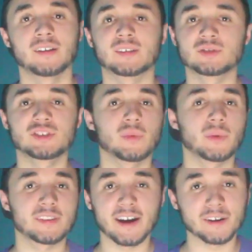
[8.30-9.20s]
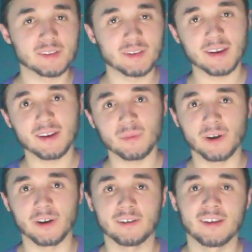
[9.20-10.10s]
Some shit went down today
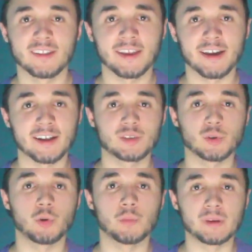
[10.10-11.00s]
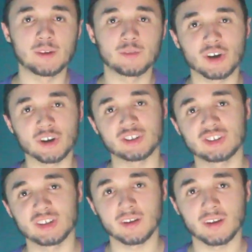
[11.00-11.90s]
where they got into a little beef talking
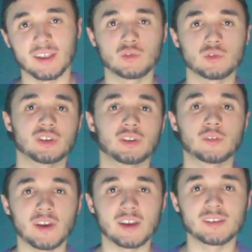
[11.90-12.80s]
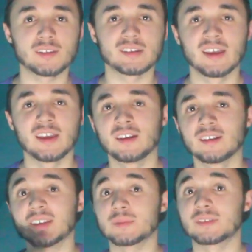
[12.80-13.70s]
shit into each other's faces.
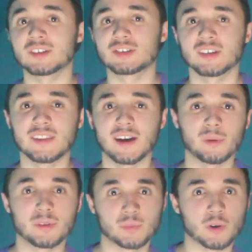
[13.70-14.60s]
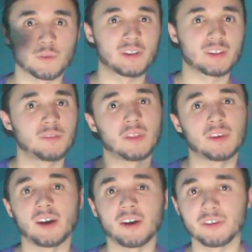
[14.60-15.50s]
Some said shit that was more offensive than
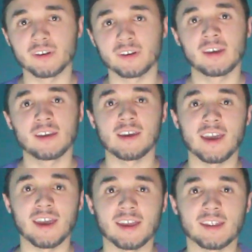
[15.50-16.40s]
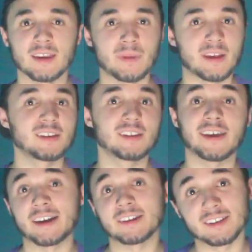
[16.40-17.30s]
the other, and basically
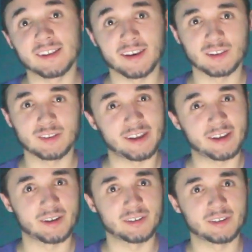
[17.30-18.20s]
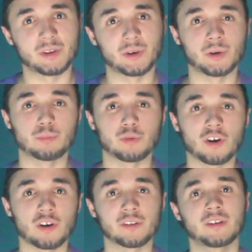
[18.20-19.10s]
it escalated into like a little
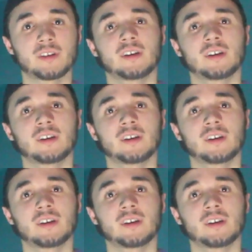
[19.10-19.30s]
brawl,